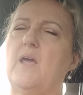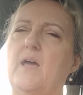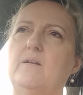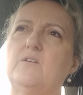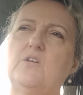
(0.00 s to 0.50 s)

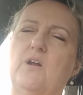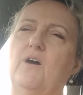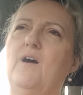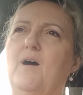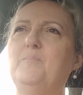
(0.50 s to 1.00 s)
And you
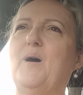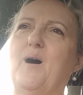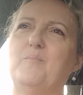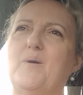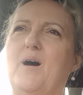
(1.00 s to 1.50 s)
know,
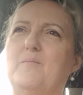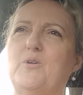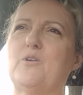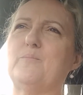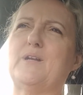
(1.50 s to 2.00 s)
I'm
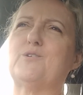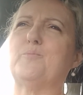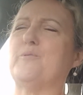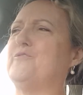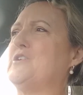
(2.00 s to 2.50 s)
not a
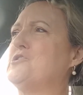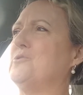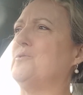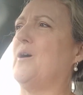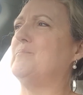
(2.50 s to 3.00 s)
medical
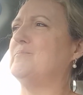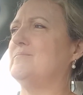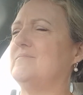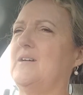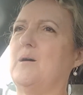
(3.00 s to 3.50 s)
professional.
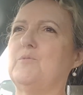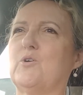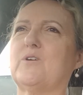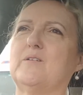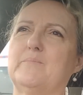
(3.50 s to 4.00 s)
I'm
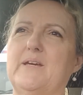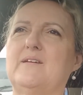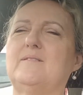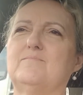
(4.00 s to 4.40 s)
not going to be